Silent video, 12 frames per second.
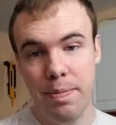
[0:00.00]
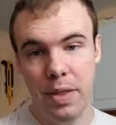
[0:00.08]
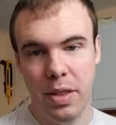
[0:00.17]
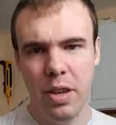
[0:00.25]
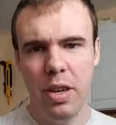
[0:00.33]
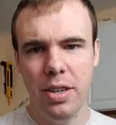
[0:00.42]

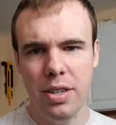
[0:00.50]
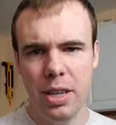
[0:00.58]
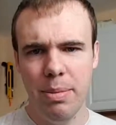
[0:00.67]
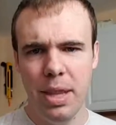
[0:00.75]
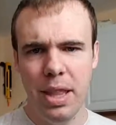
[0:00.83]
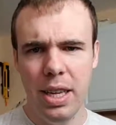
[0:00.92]
There are
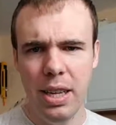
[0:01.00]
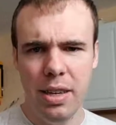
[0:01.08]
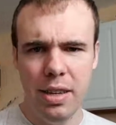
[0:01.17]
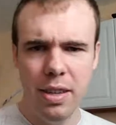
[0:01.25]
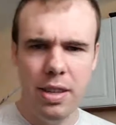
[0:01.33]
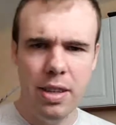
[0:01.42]
some, I
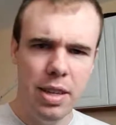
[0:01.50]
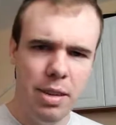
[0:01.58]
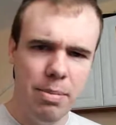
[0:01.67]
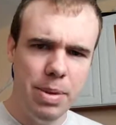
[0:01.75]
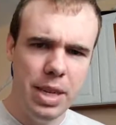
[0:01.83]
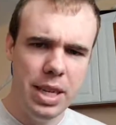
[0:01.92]
think,
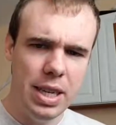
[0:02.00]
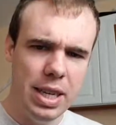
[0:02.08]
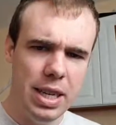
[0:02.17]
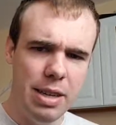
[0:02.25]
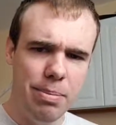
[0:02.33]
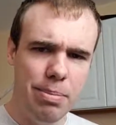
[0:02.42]
but
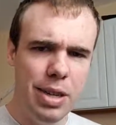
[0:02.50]
um,